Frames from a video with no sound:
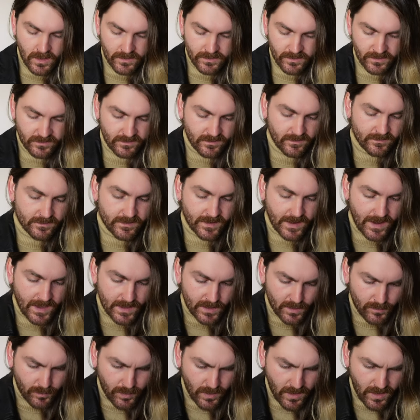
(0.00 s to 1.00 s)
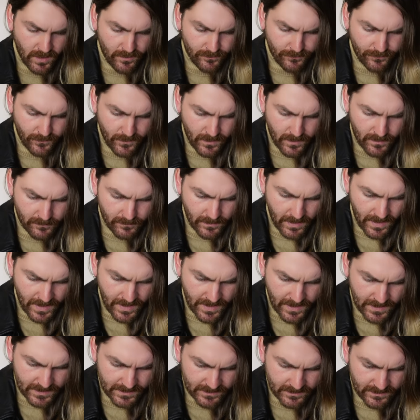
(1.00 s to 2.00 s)
This is an Eau de Parfum,
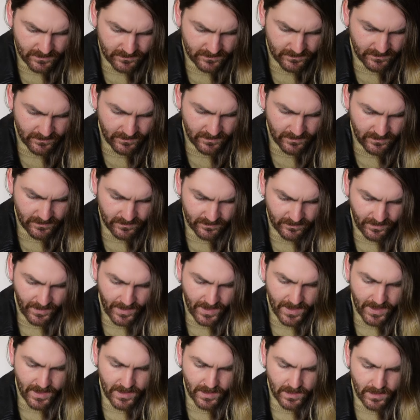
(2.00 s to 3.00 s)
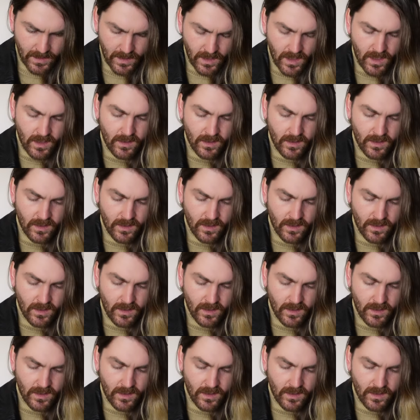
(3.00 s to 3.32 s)
and this is a